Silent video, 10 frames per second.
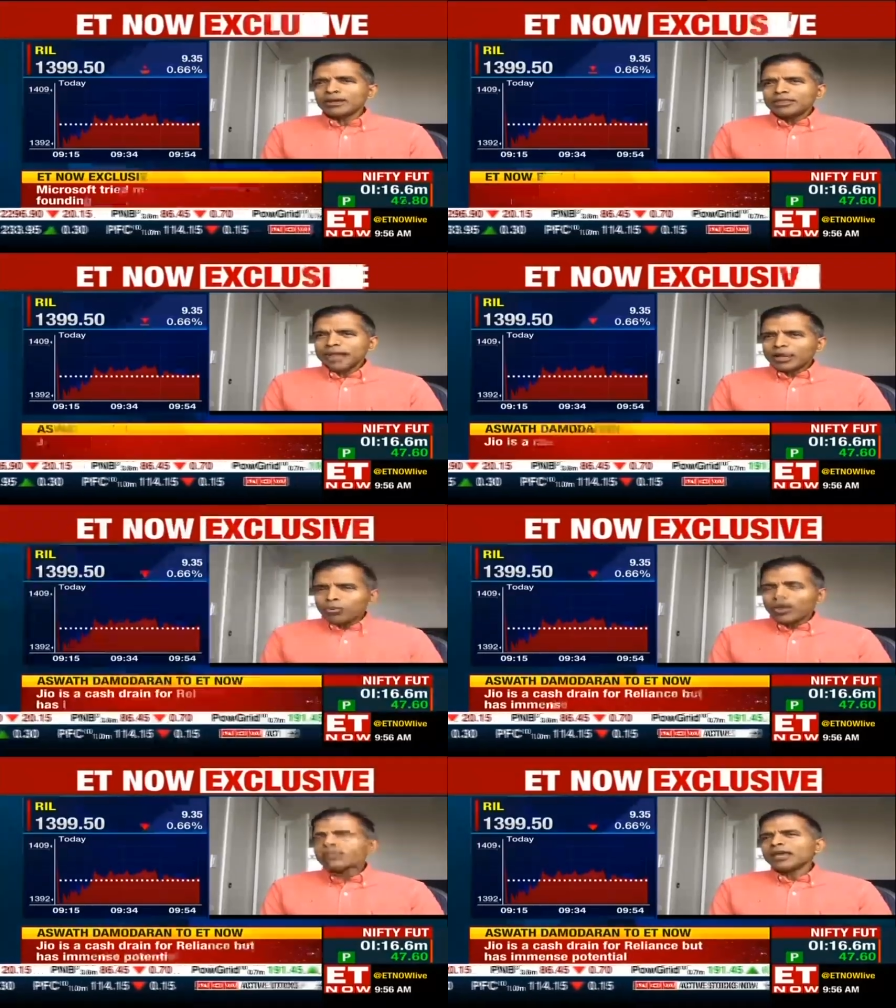
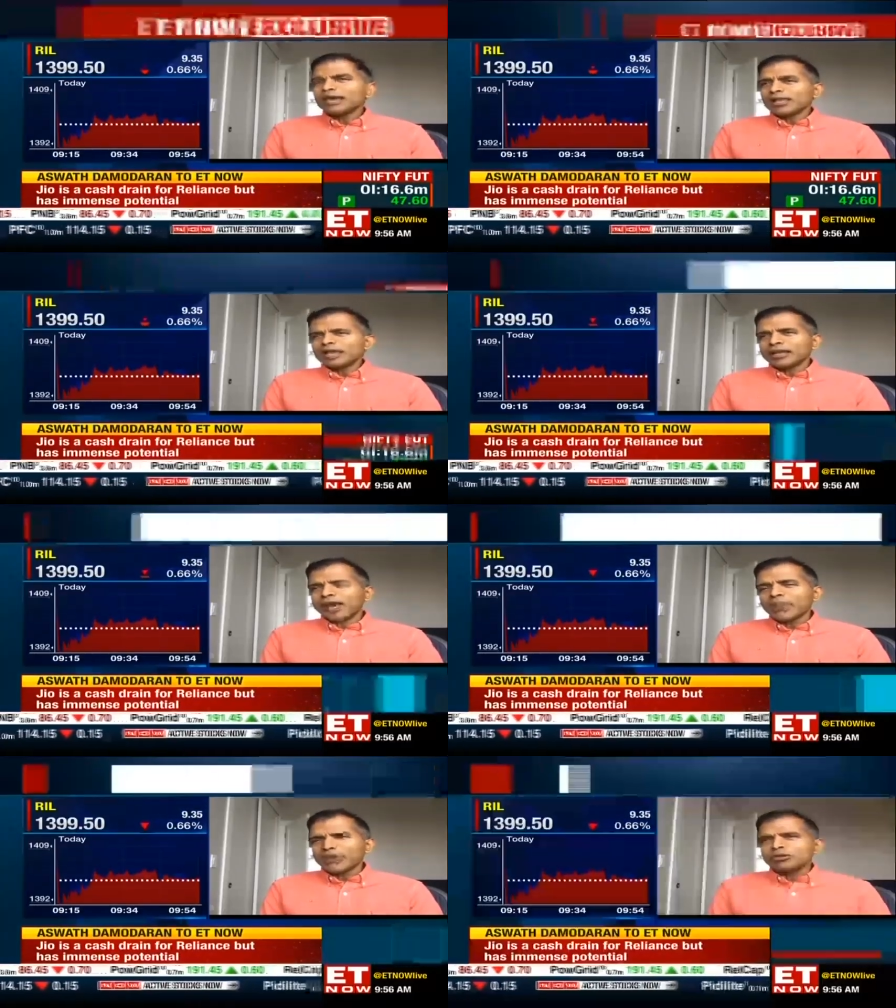that when they allocate
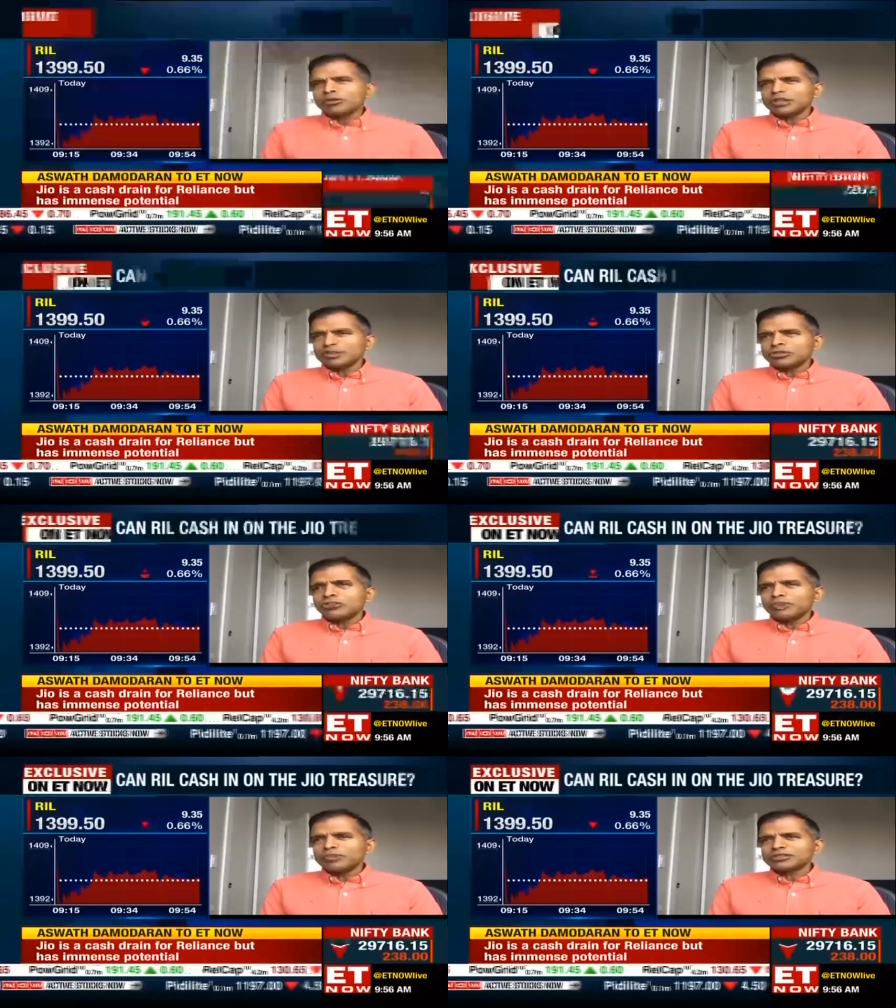capital to these
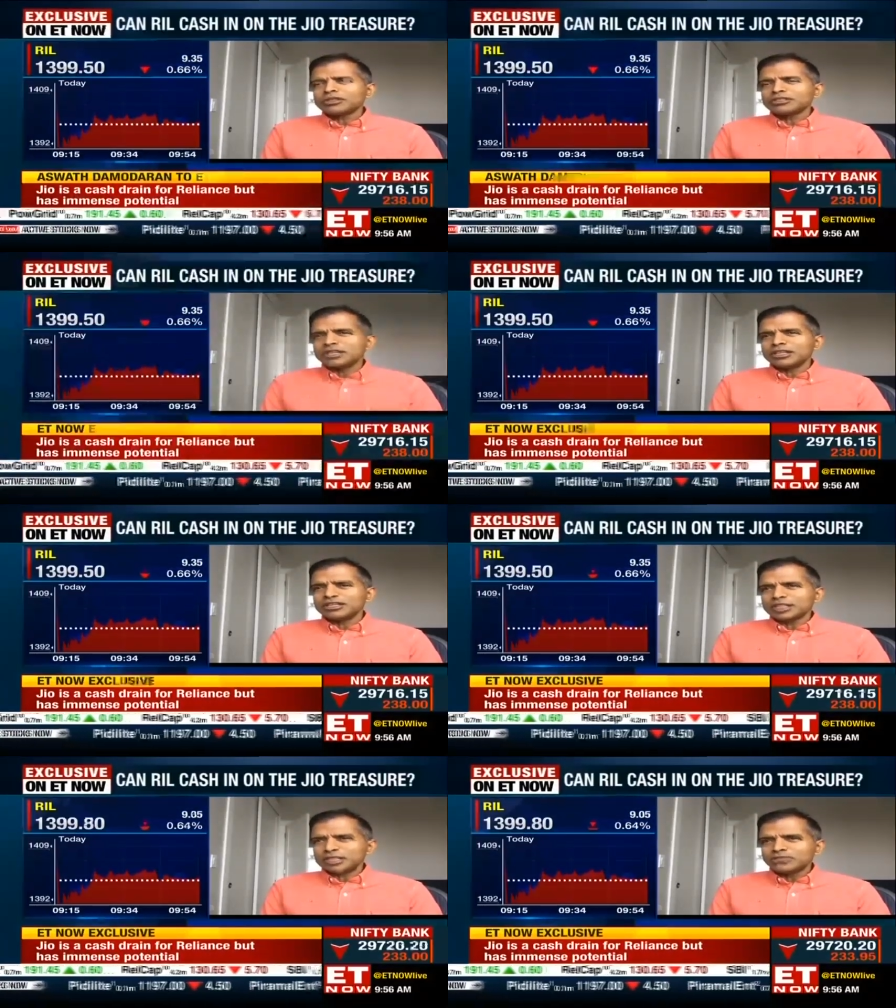new
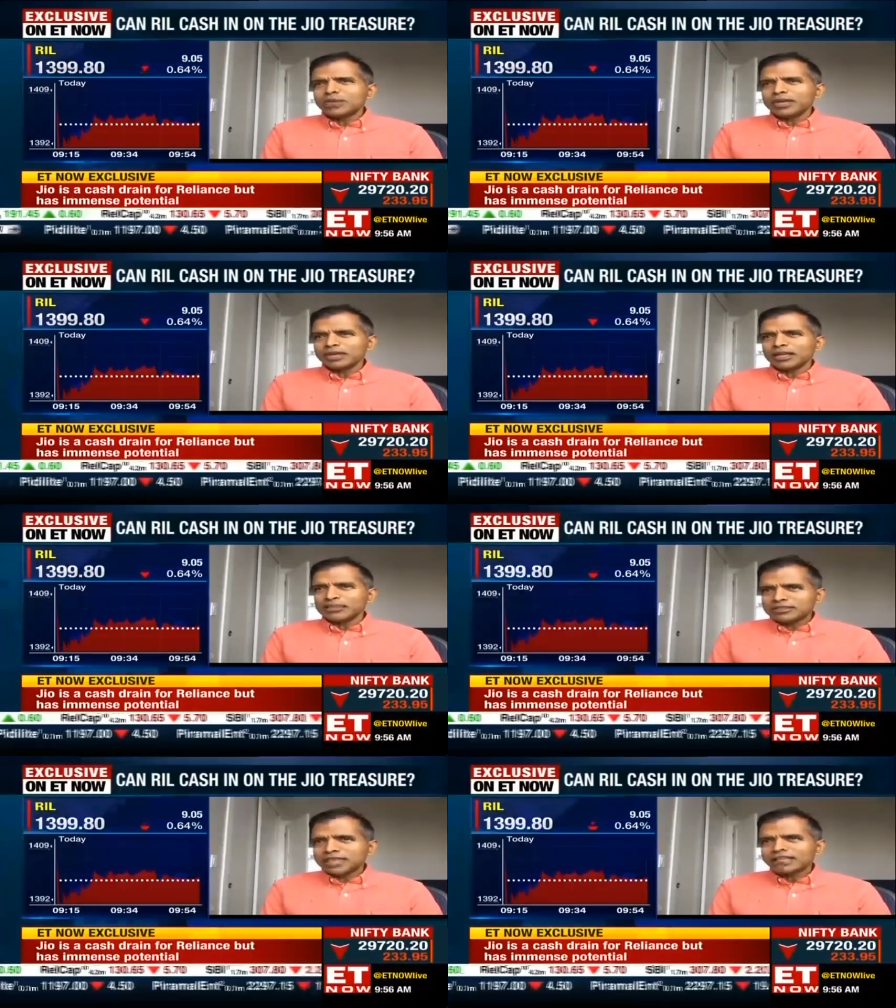businesses, it's being
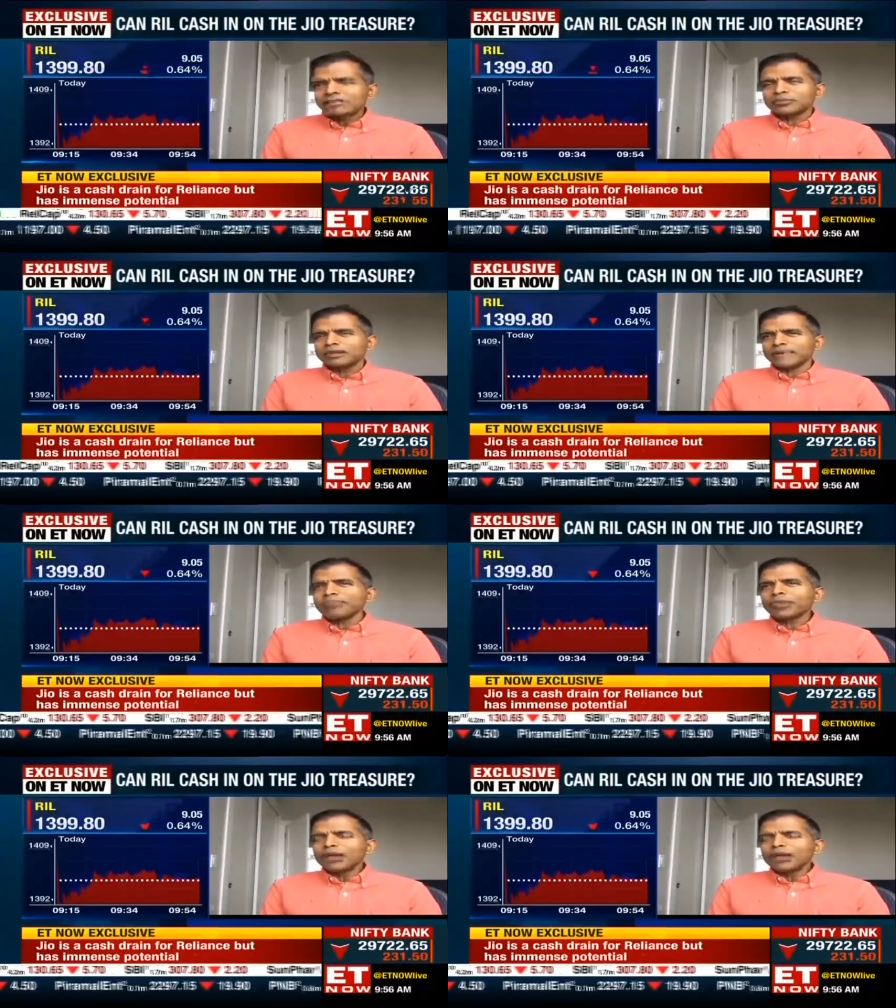done sensibly.